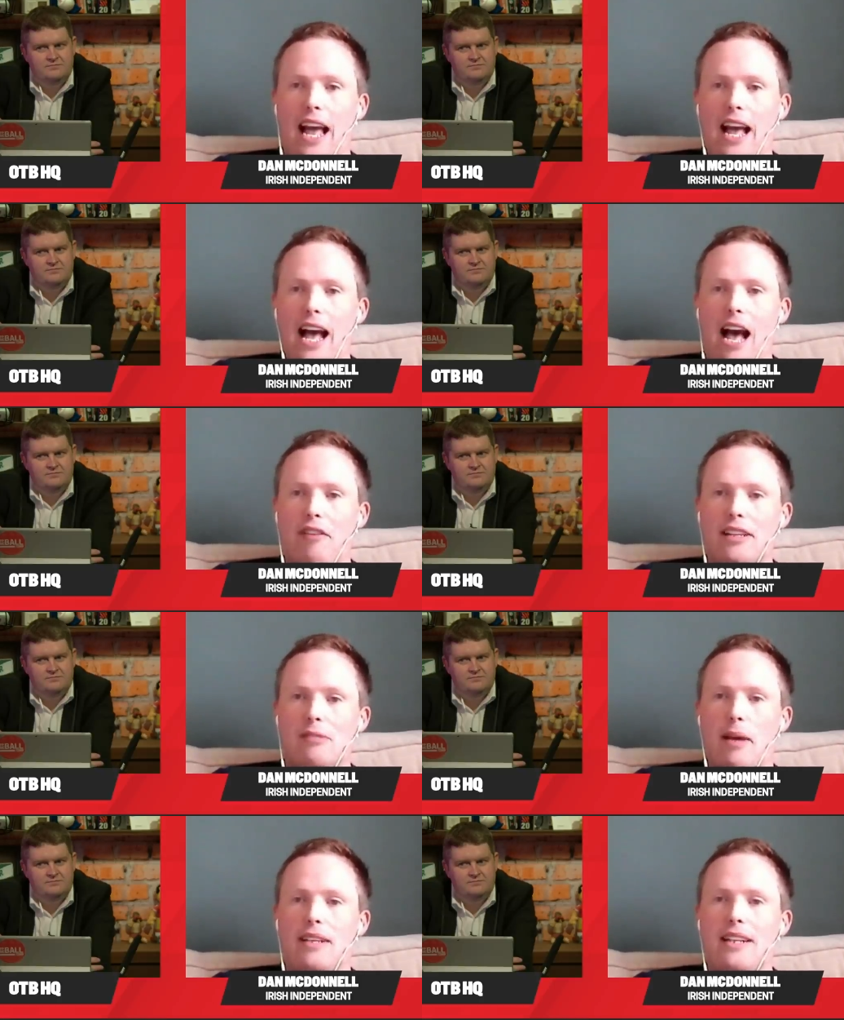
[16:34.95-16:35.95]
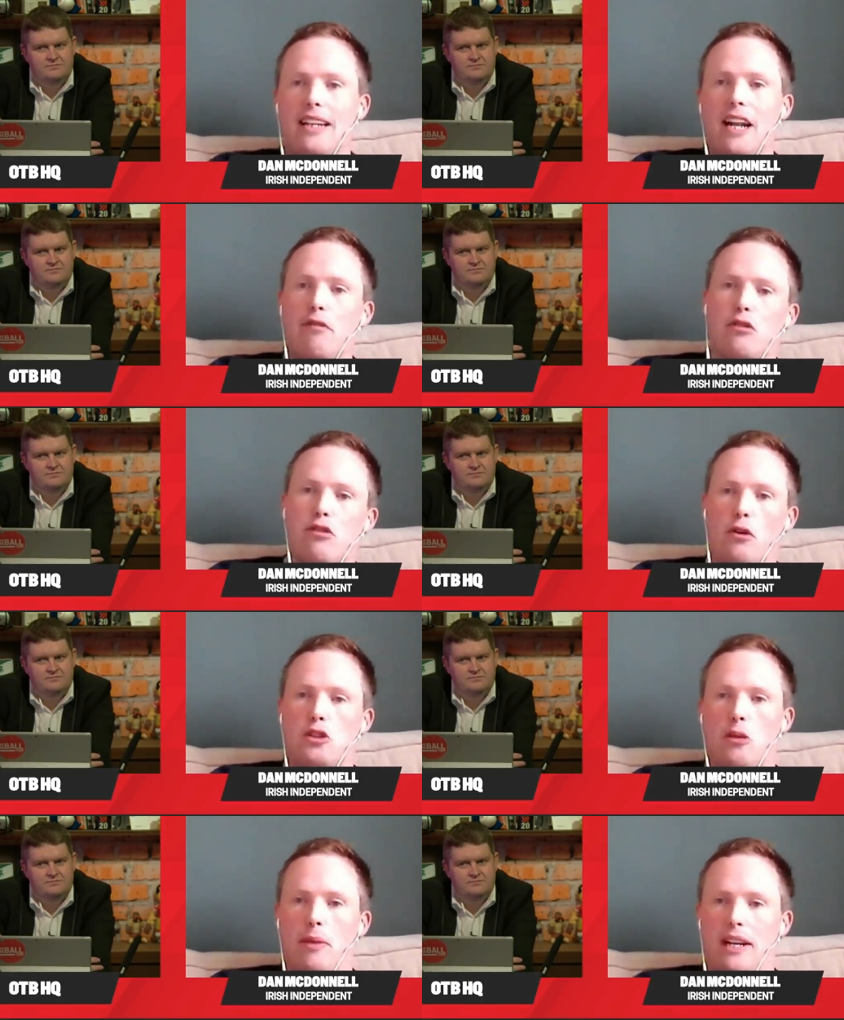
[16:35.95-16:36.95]
Speaker 1: uh, having maybe lived
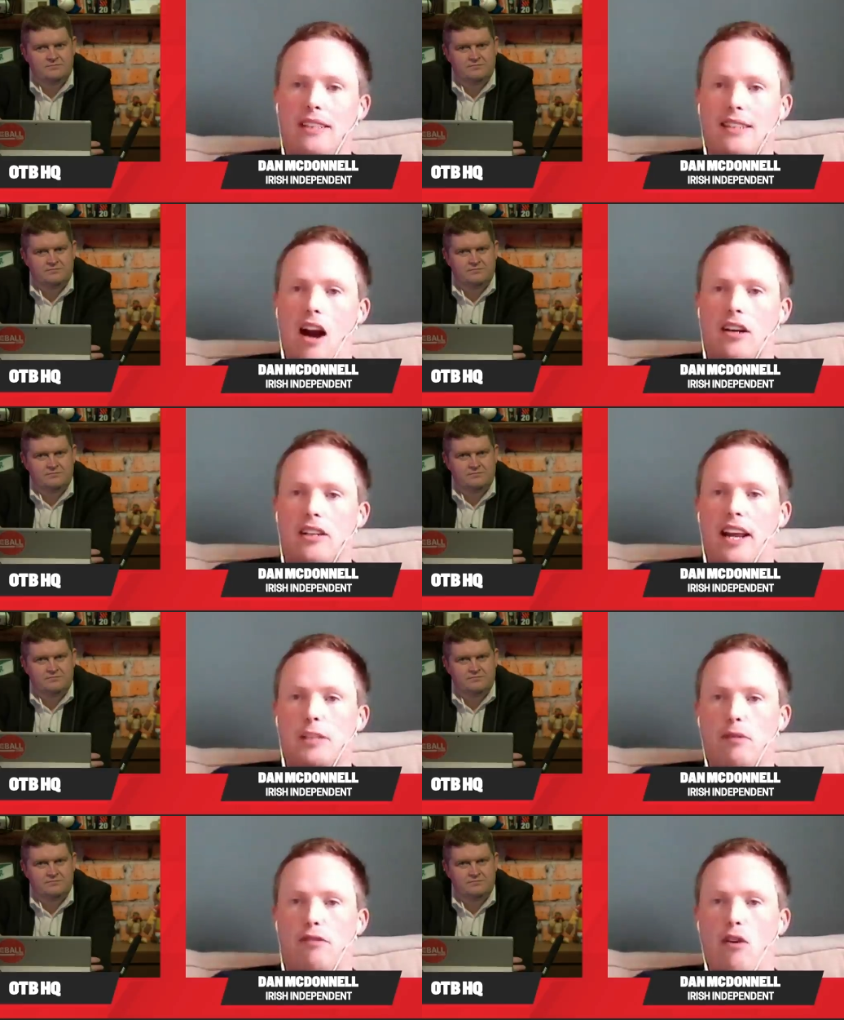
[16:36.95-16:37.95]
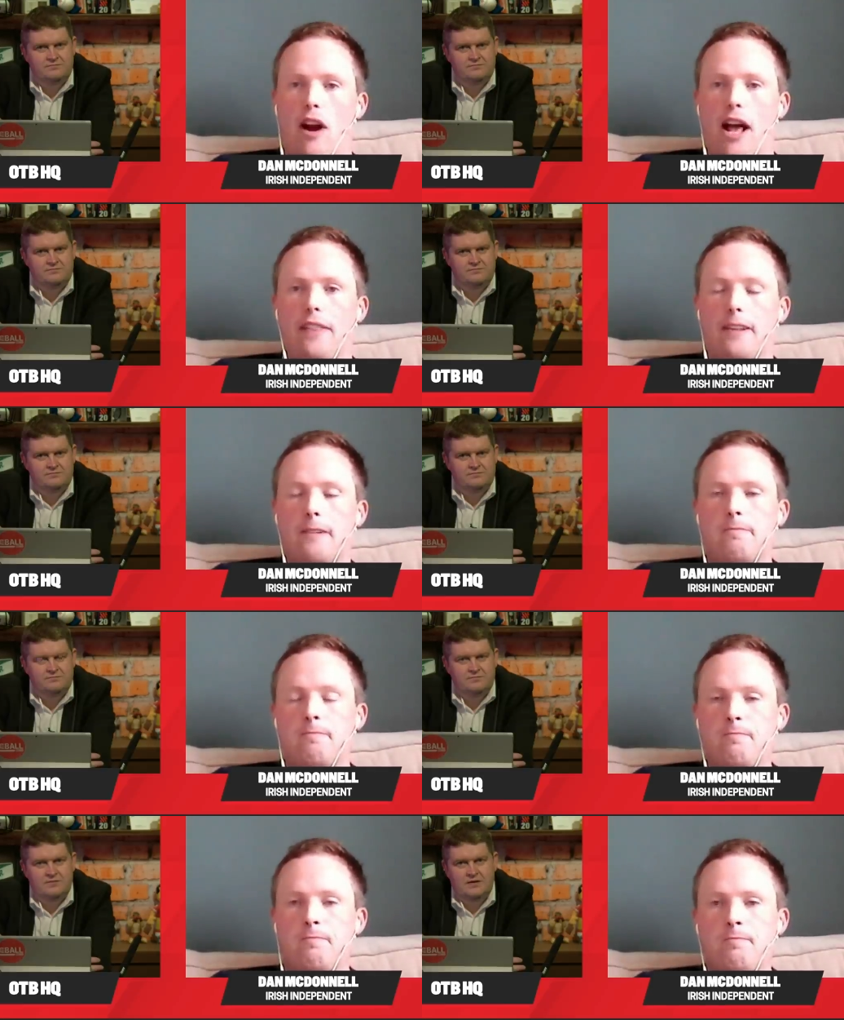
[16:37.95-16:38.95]
through some of the darker days beforehand.
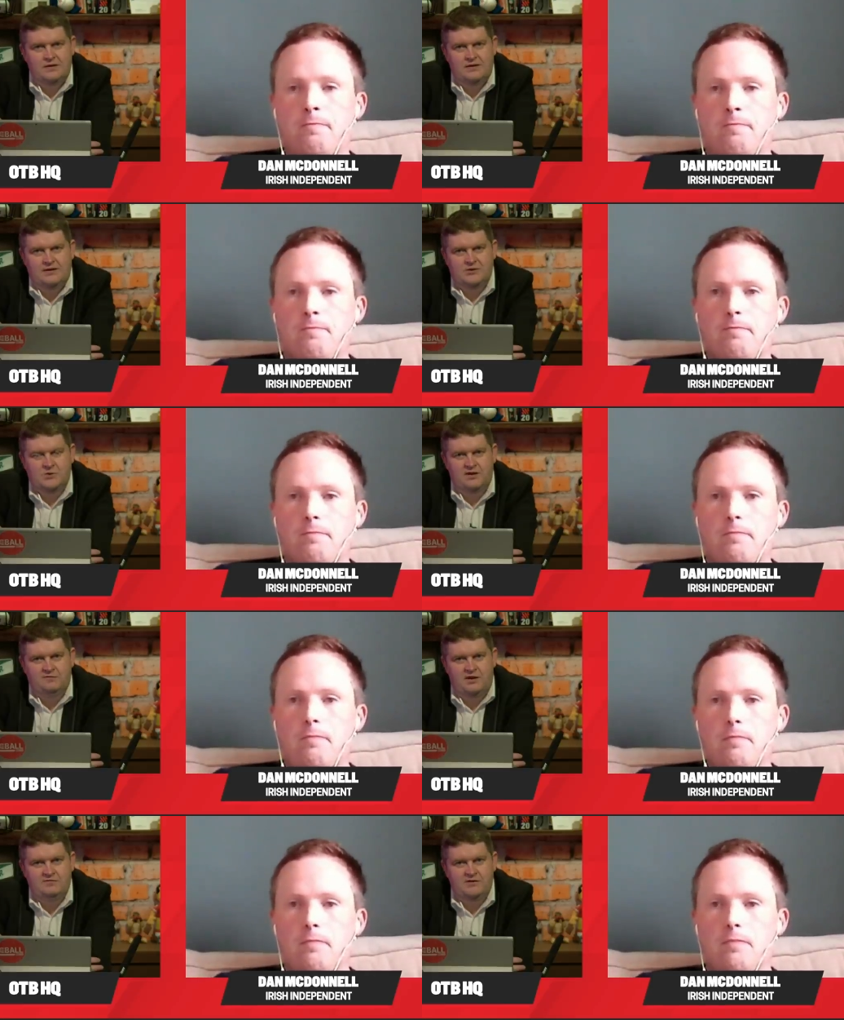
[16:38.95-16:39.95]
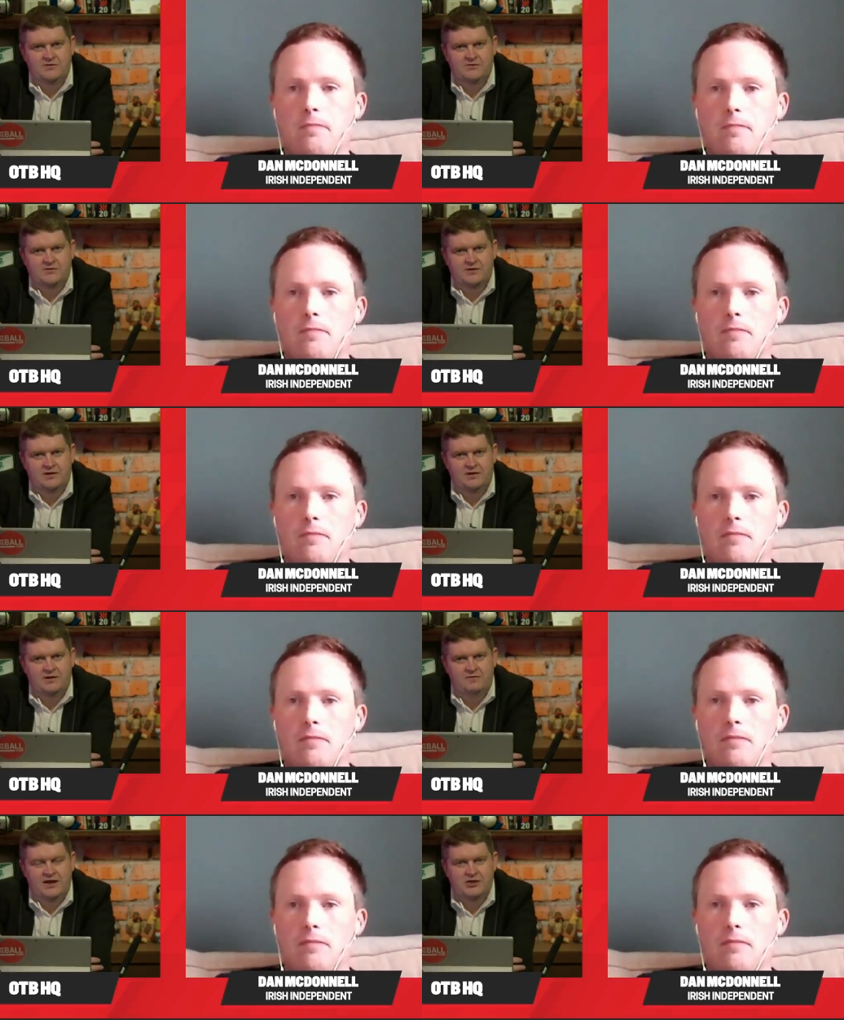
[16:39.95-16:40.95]
And 25
Speaker 2: years
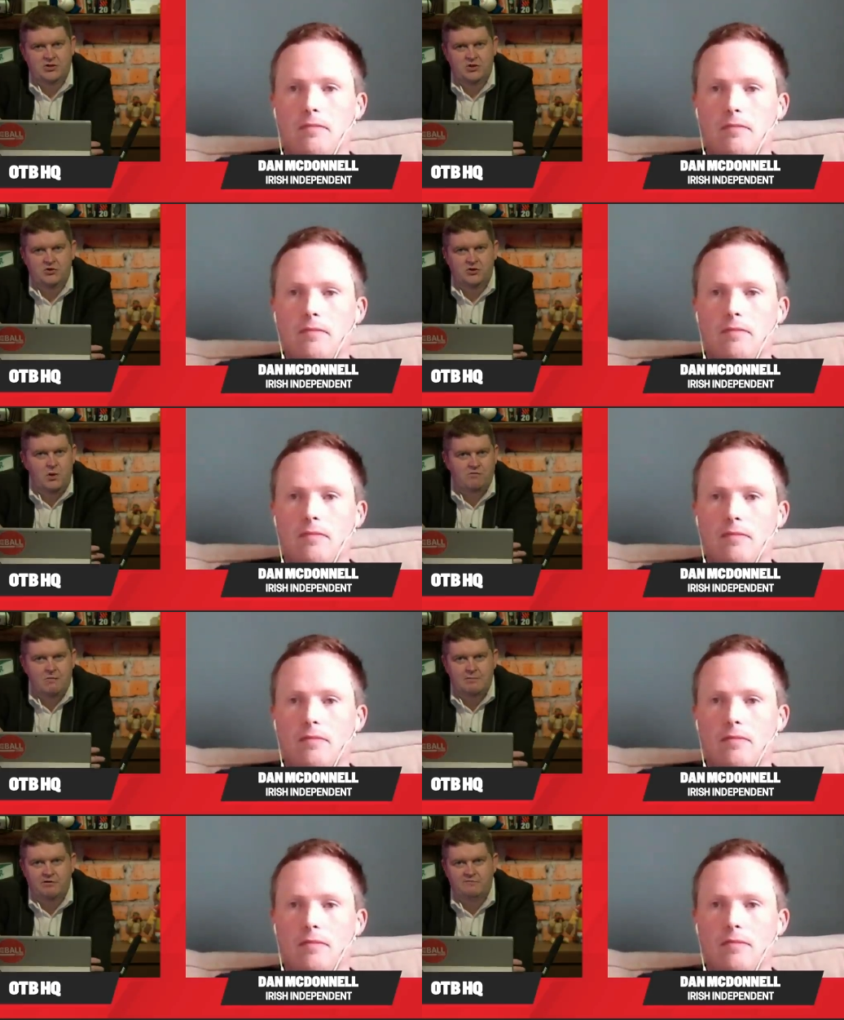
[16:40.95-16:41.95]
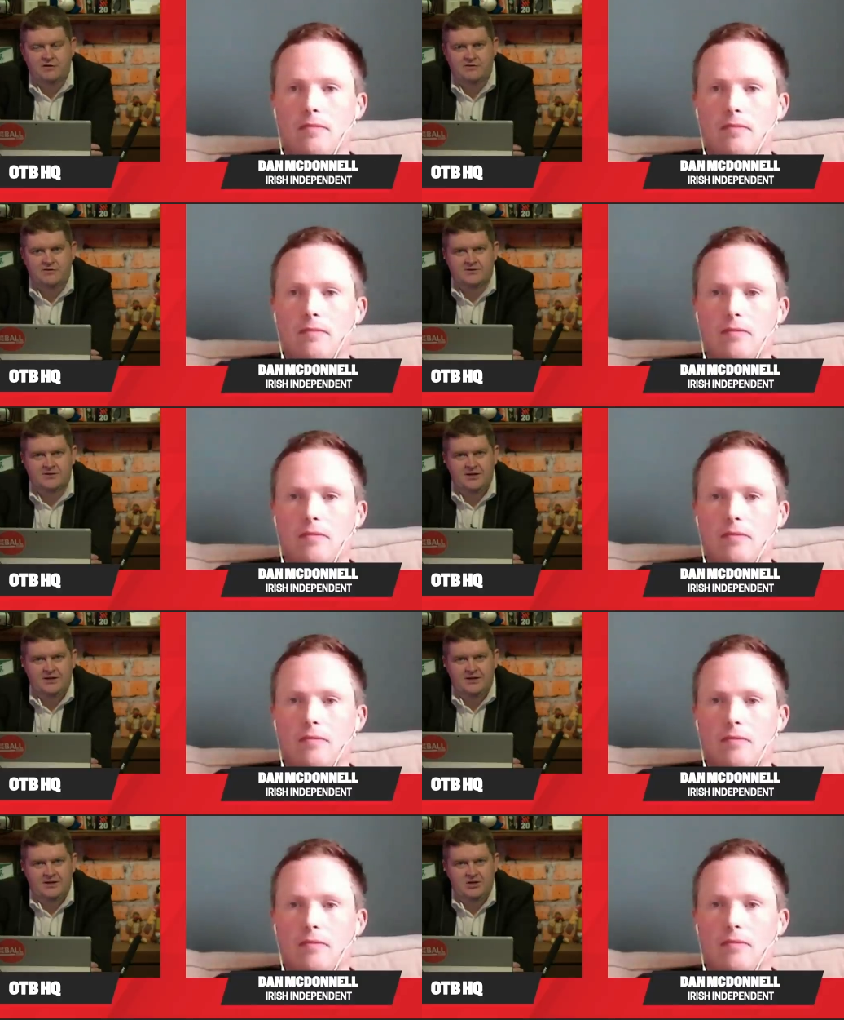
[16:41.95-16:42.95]
uh, of age and younger won't remember it, Vincent.
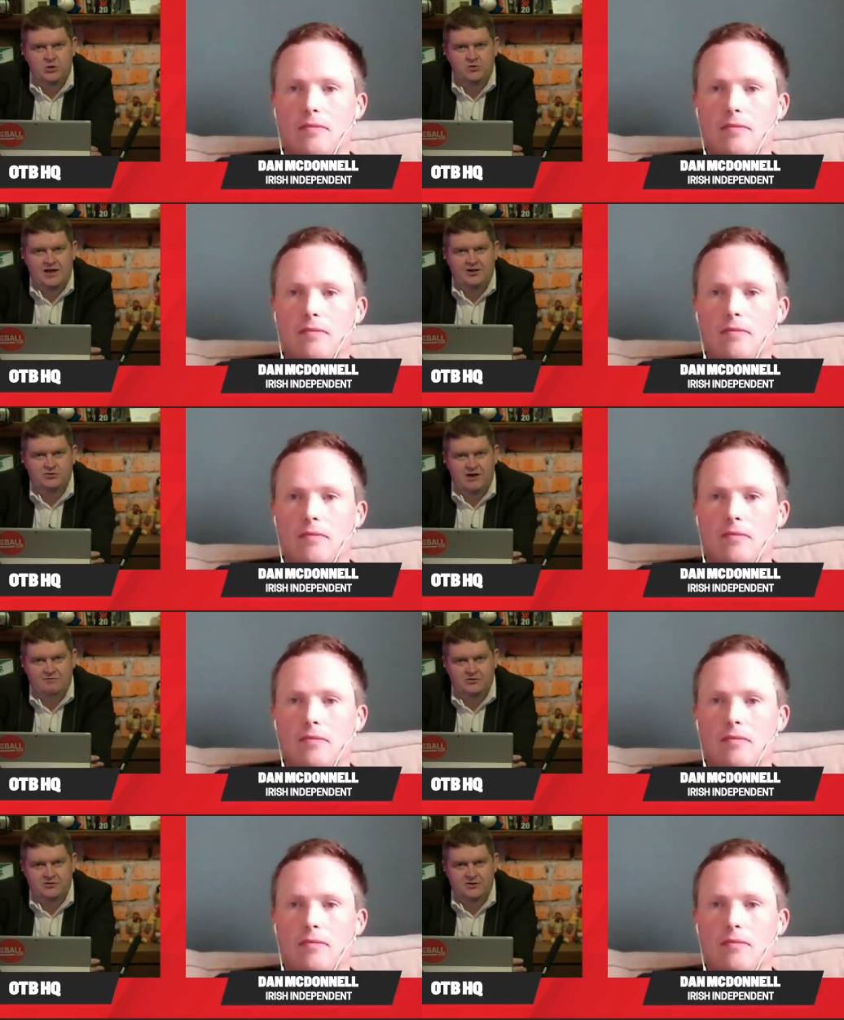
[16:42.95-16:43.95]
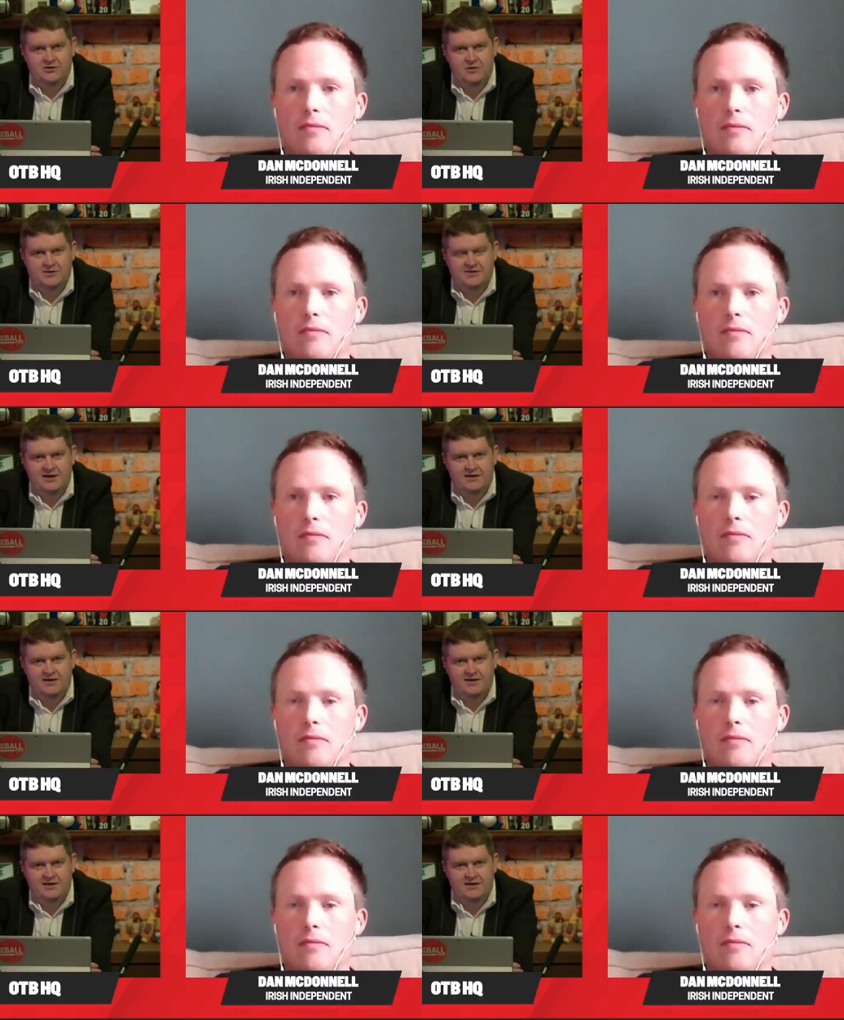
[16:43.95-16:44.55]
You then traveled to USA